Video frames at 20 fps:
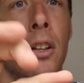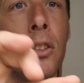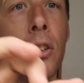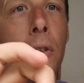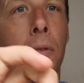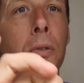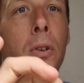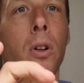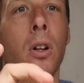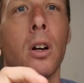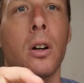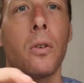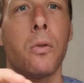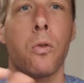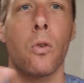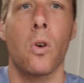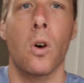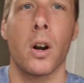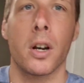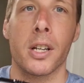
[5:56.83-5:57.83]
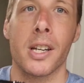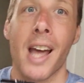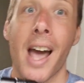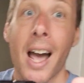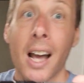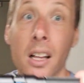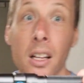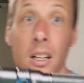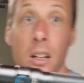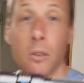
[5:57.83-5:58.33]
So if you look for a
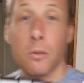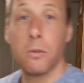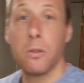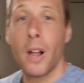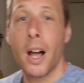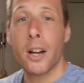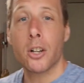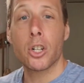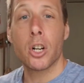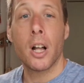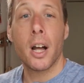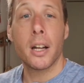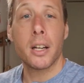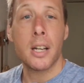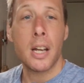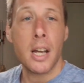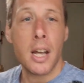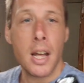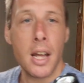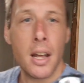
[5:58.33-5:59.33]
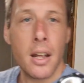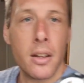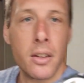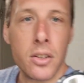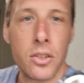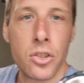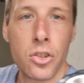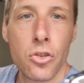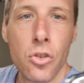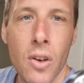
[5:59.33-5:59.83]
tactical flashlight,
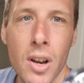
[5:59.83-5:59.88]
this